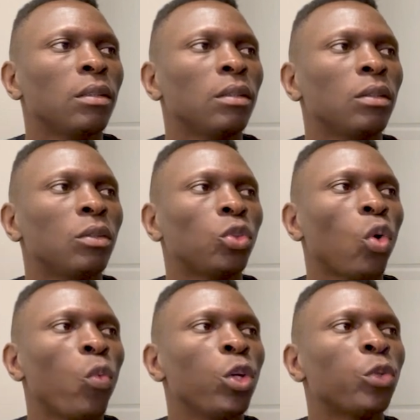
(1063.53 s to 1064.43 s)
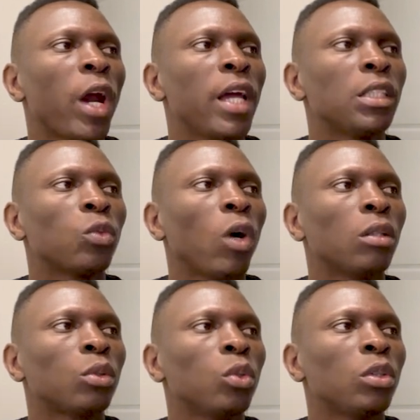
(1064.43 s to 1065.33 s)
So we raise
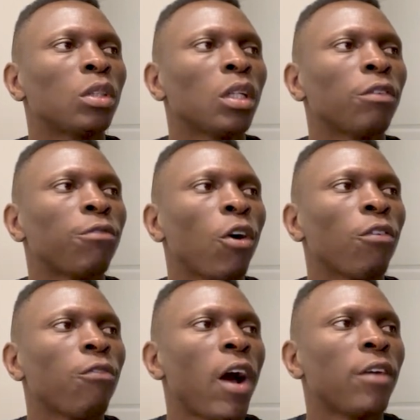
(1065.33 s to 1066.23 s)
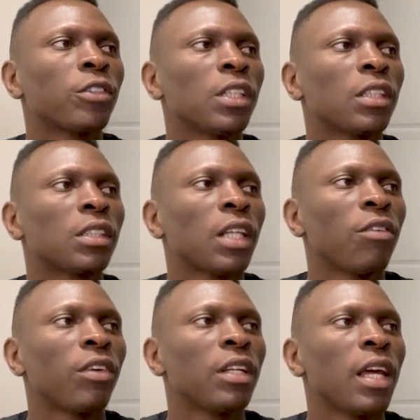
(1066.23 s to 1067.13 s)
1, 2, 3, 4, 5, 6,
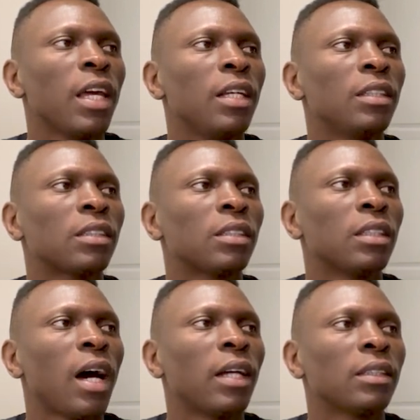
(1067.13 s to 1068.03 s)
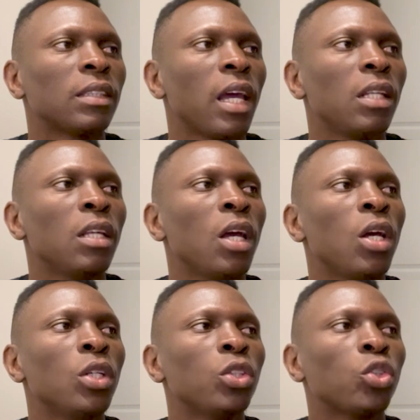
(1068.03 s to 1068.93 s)
7, 8, 9, 10.
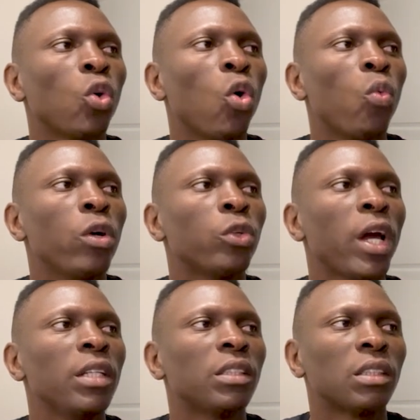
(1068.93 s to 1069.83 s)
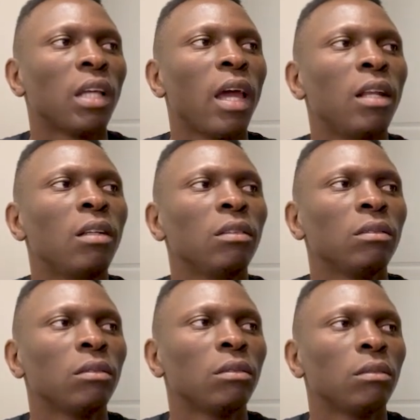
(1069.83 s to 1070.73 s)
So we raise 10
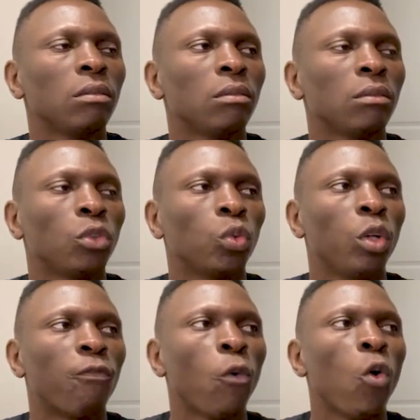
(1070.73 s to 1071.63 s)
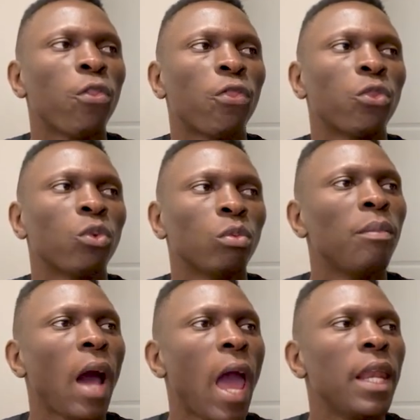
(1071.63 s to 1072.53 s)
to the 4th,
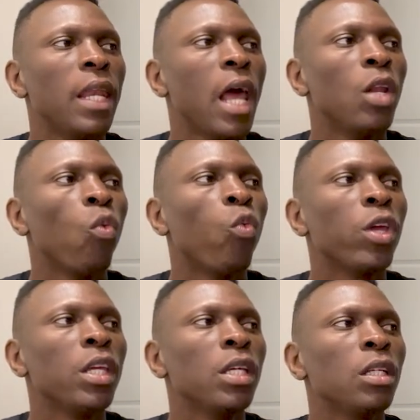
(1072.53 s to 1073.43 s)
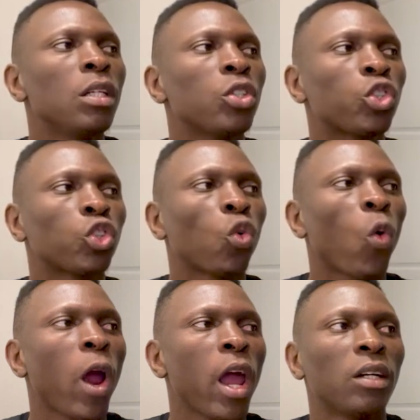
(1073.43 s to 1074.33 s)
and then we
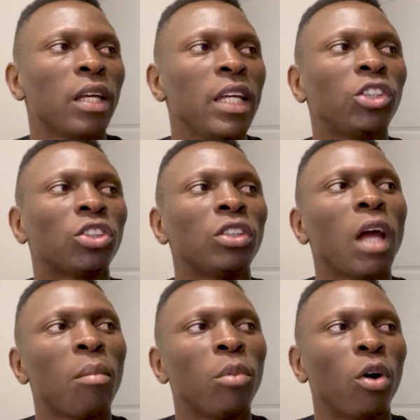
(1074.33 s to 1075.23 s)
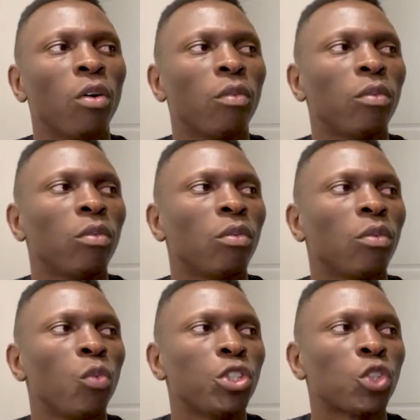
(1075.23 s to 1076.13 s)
square each number.
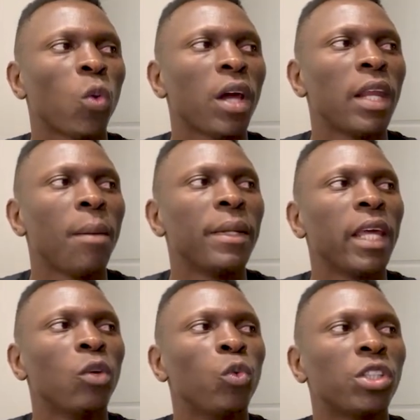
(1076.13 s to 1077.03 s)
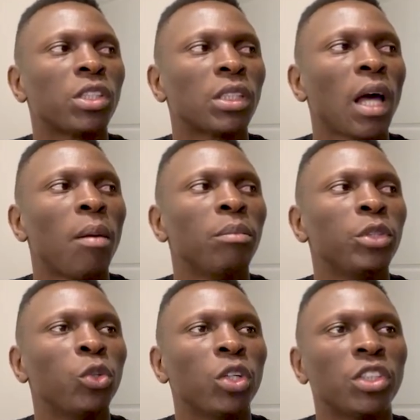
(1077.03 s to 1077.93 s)
We square them, and then we sum
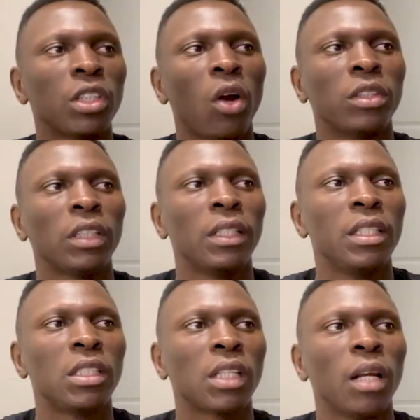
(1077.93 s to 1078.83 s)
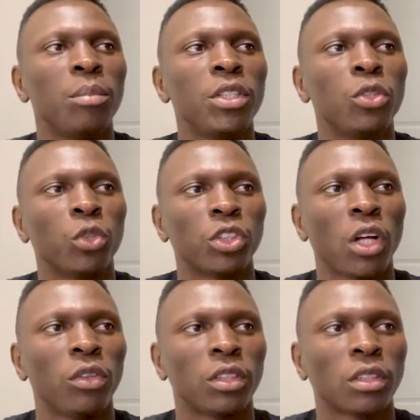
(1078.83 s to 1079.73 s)
the results, and this is gonna be the
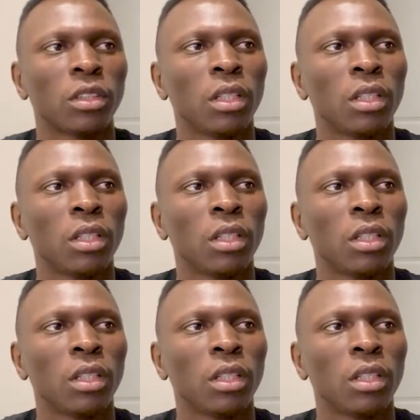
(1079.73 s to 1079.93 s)
results. You